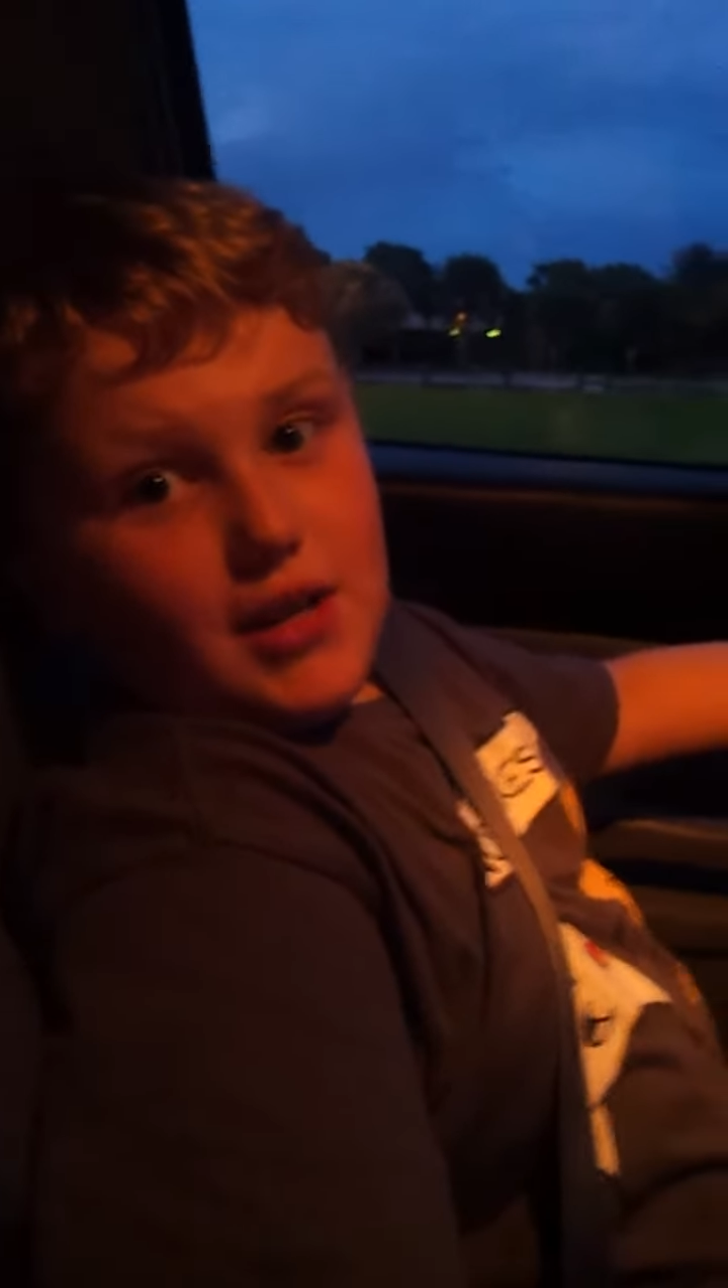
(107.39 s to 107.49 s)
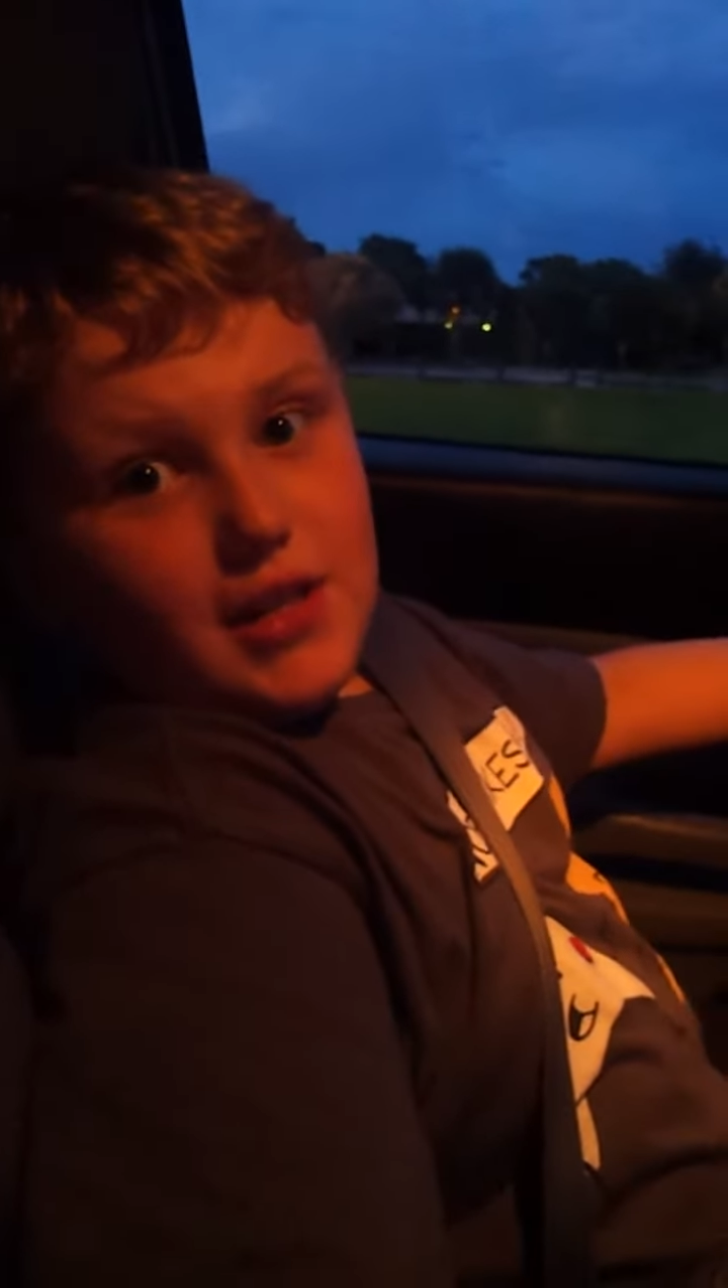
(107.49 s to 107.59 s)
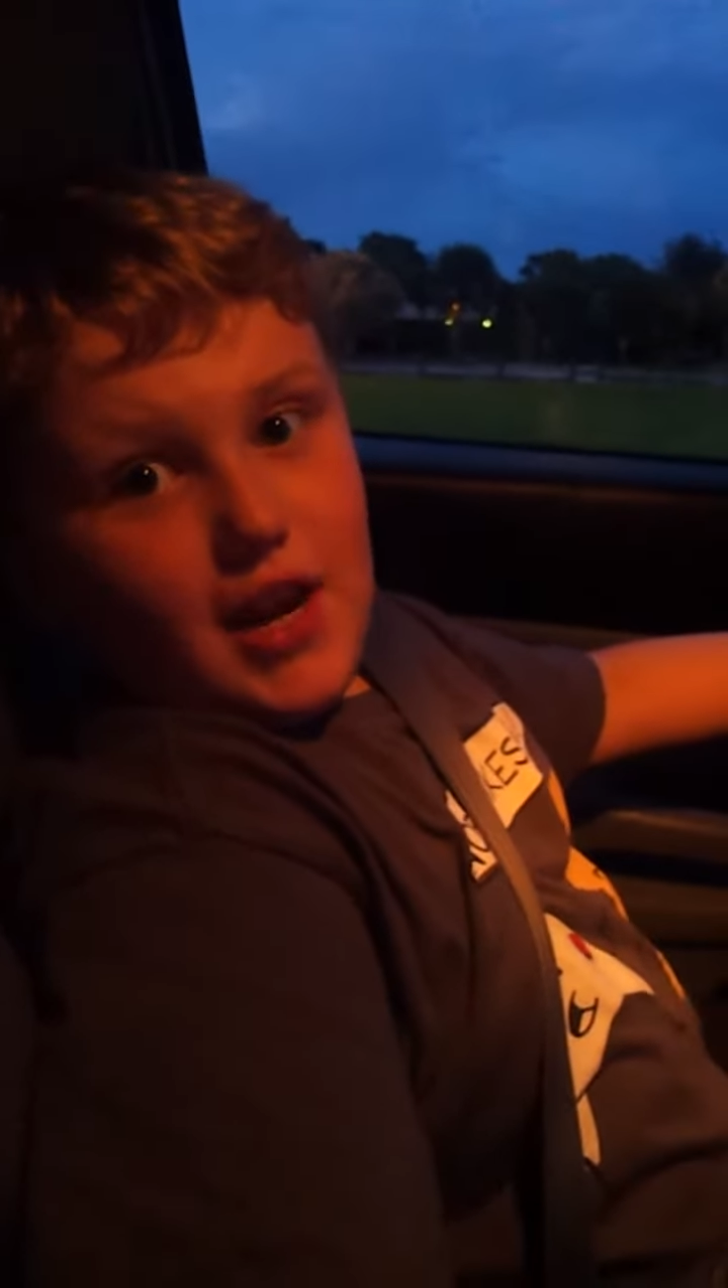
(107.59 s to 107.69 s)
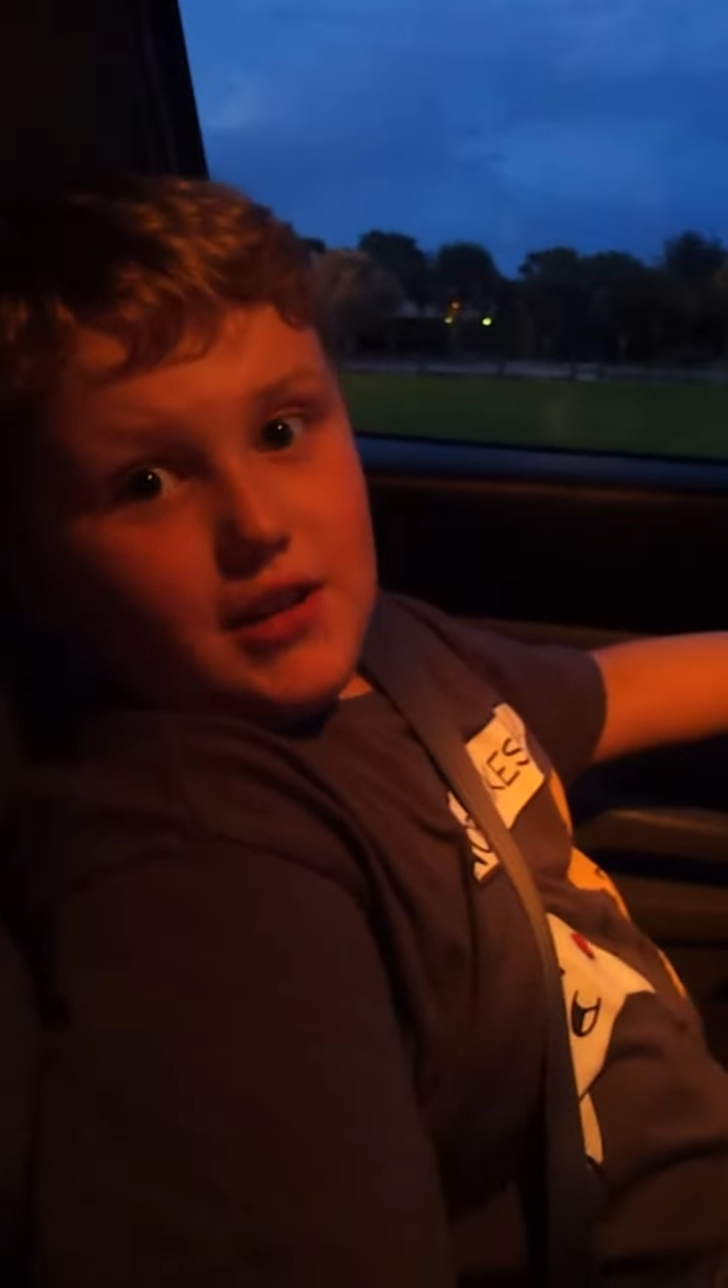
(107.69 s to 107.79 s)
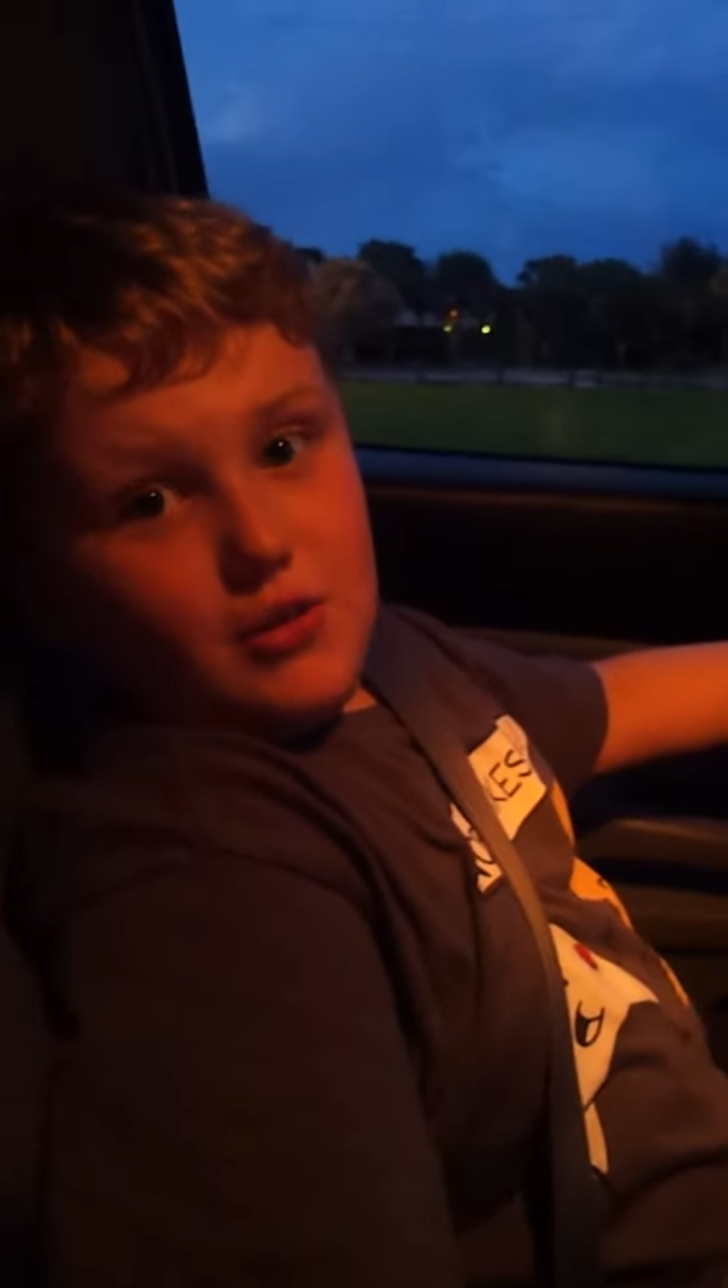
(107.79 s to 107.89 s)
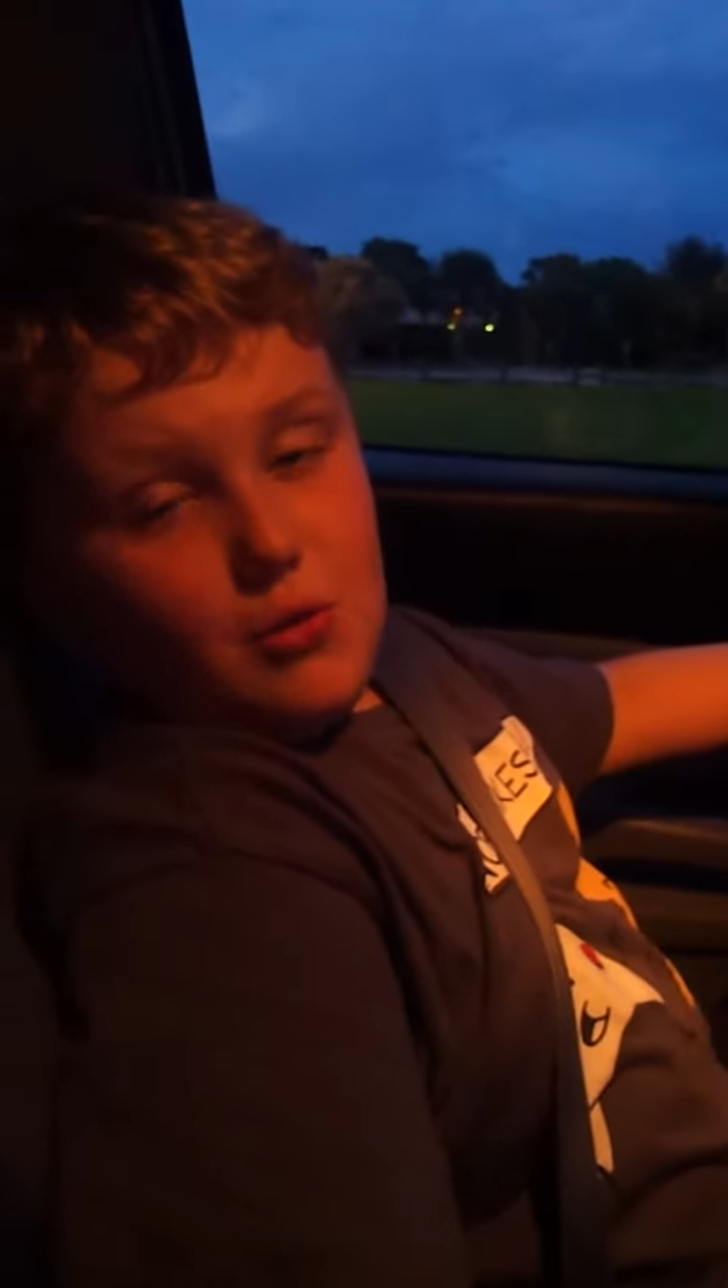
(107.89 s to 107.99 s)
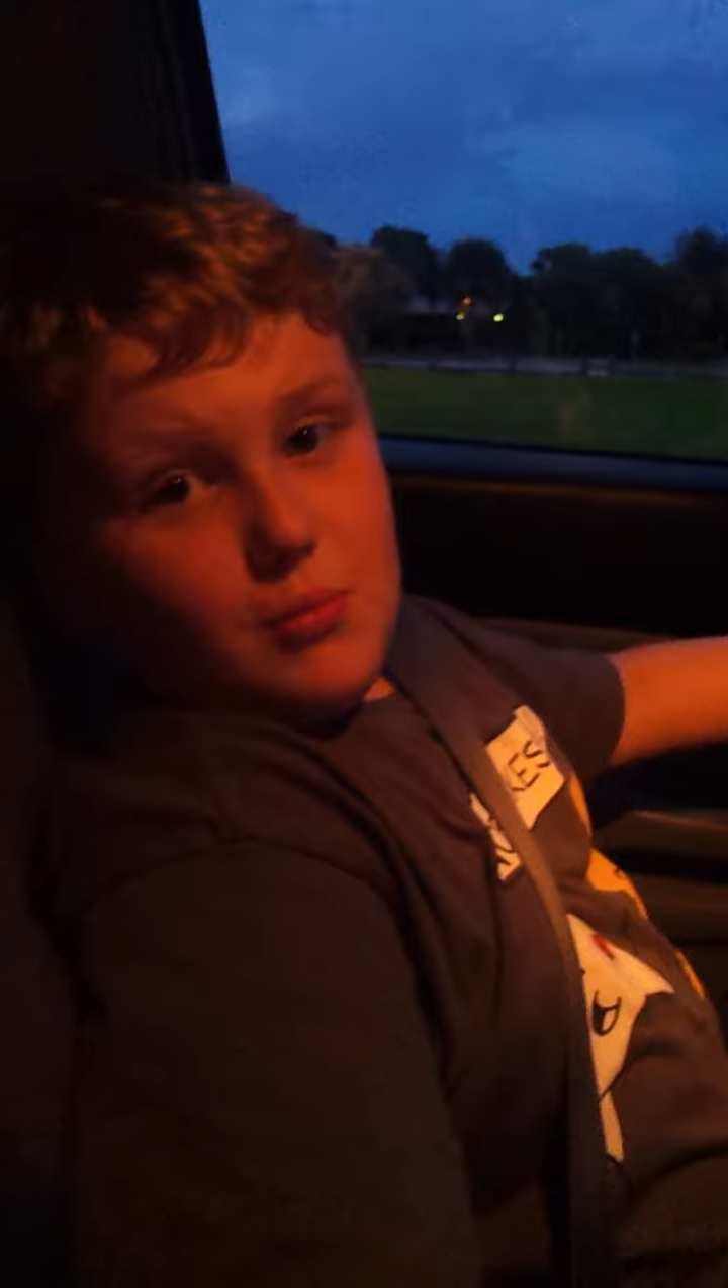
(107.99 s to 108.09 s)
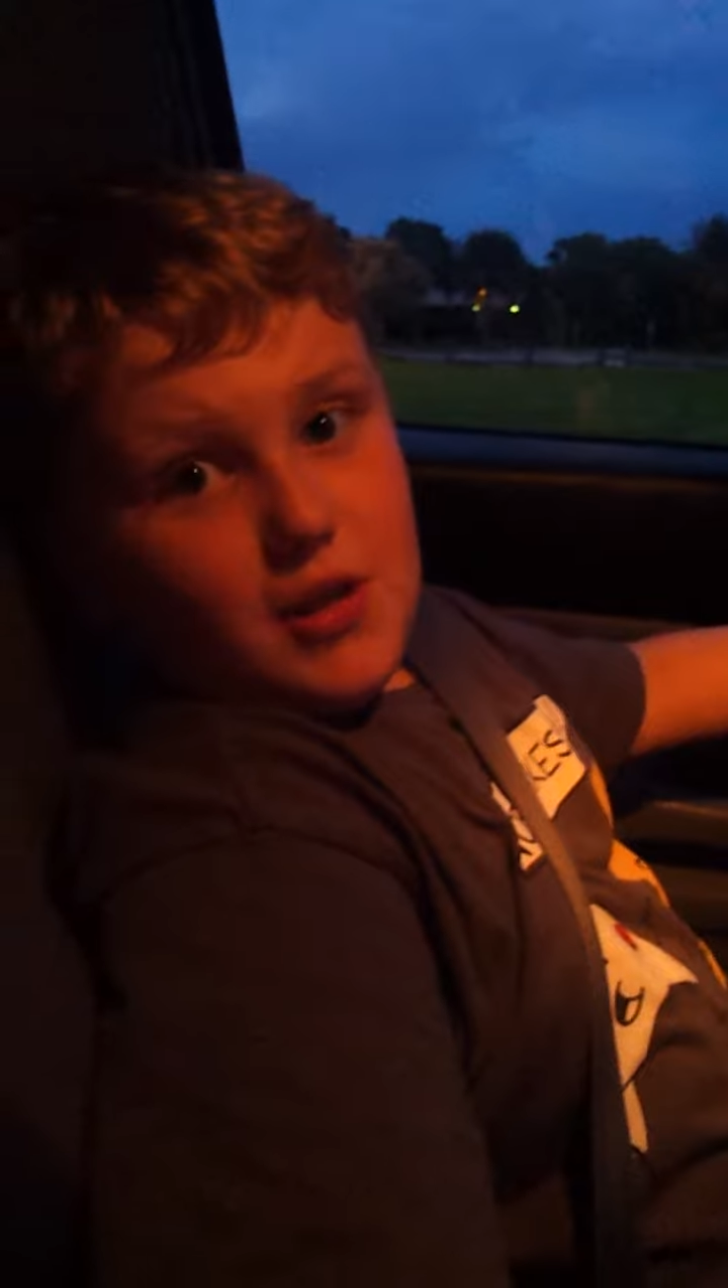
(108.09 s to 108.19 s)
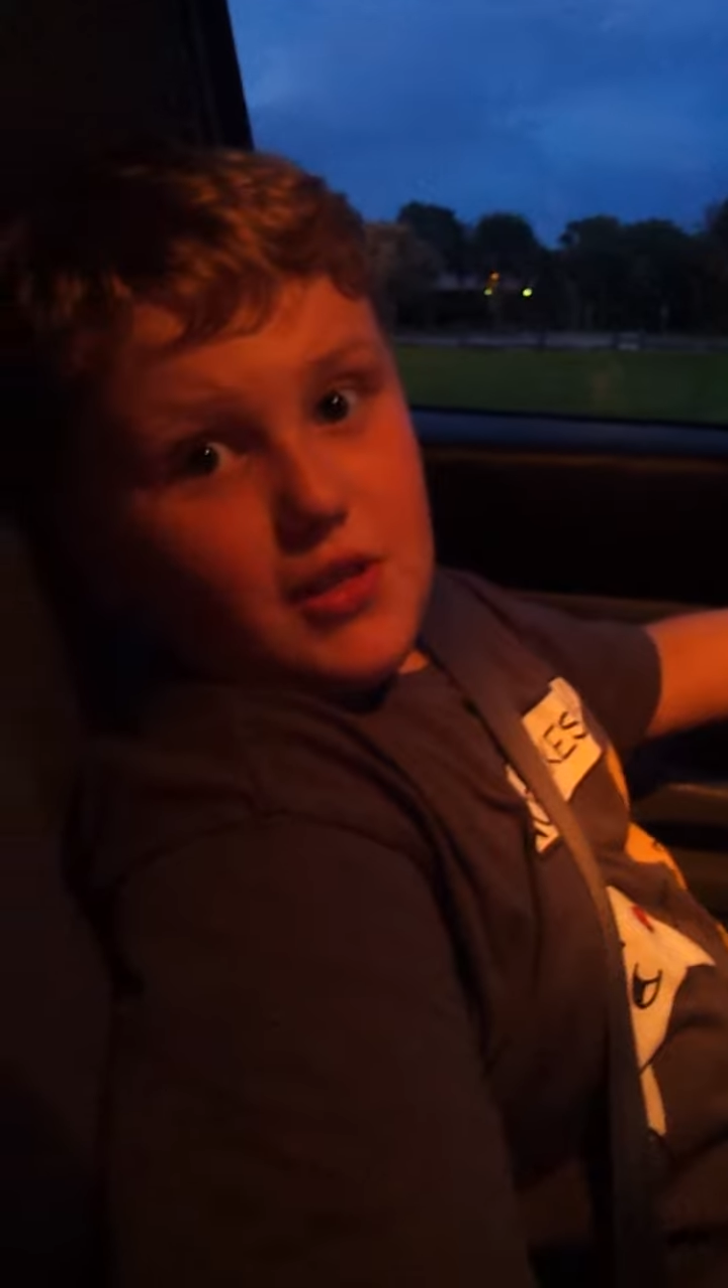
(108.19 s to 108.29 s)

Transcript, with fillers: dad told me